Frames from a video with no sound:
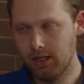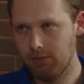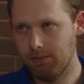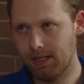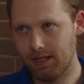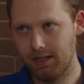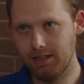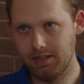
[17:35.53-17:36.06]

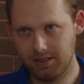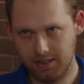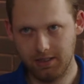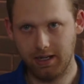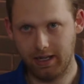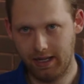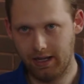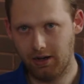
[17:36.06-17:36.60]
Because, and
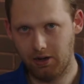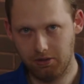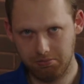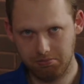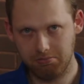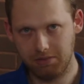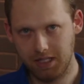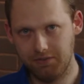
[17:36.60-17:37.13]
again, I'll
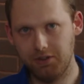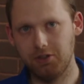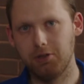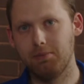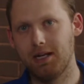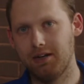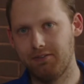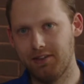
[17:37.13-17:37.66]
give you the
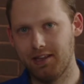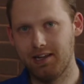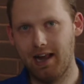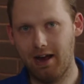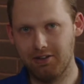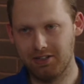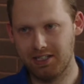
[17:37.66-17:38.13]
benefit of the doubt,